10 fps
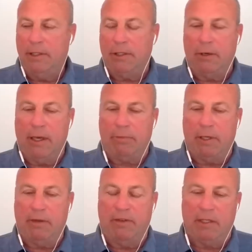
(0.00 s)
shore up
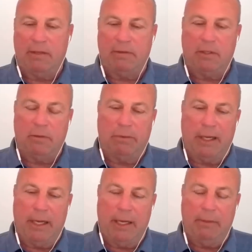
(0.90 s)
their defensive zone
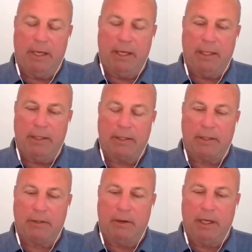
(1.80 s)
play by
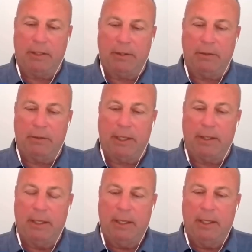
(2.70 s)
just trying
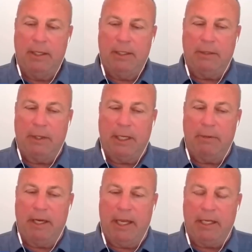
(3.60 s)
to
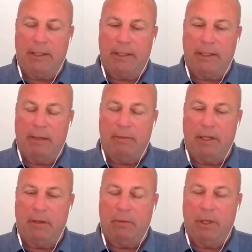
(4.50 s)
eliminate some of
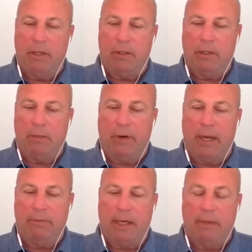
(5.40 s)
the real good
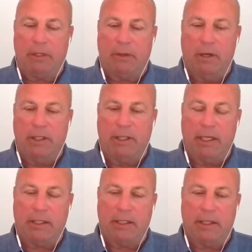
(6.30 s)
primetime scoring
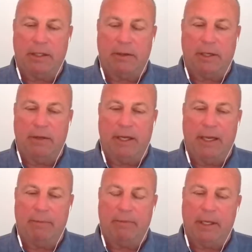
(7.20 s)
chances that they're giving
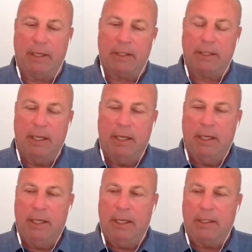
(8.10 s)
up. That
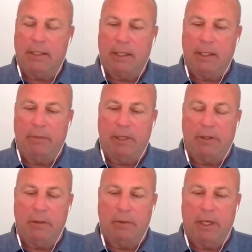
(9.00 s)
is a little bit
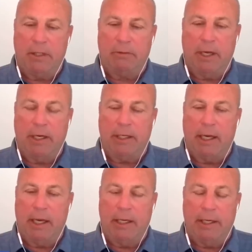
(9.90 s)
too much run and
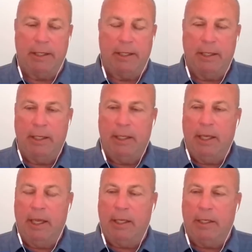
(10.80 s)
gun,
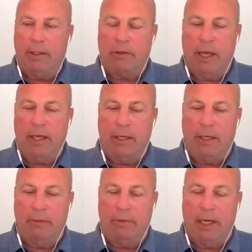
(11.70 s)
and try and
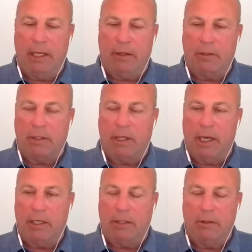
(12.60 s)
eliminate those
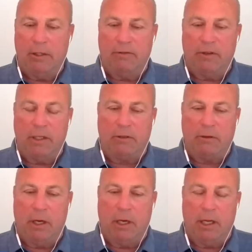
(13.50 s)
guys doing the front
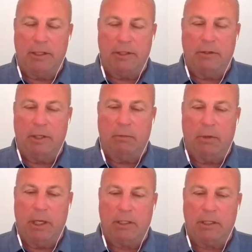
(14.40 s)
crawl on
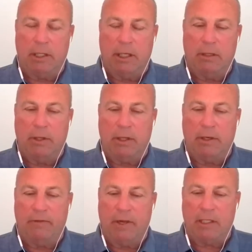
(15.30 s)
two-on-ones with the
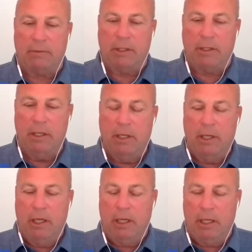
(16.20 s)
defenseman.
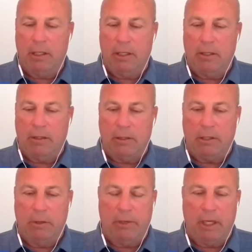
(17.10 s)
You know,
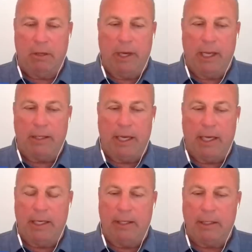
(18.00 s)
swimming away at
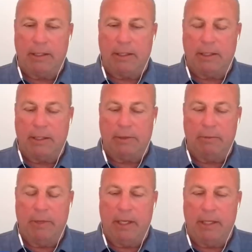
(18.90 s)
that. And that's, to
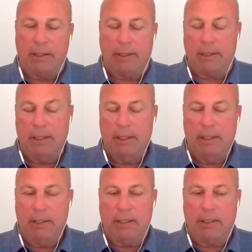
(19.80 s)
me, is
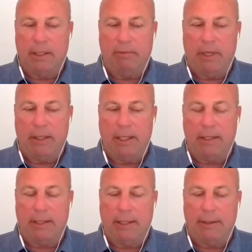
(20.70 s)
just something
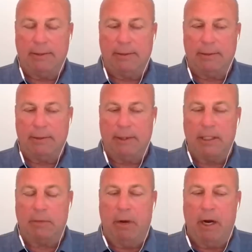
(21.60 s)
that
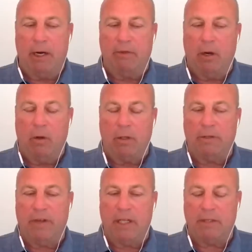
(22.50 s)
is part of the whole
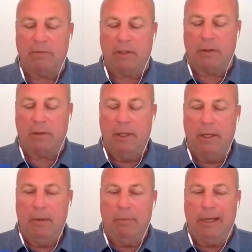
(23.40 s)
defensive zone
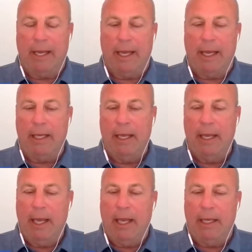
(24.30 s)
play.
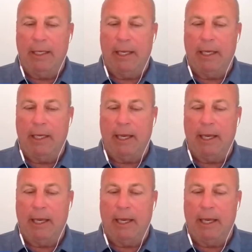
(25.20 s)
And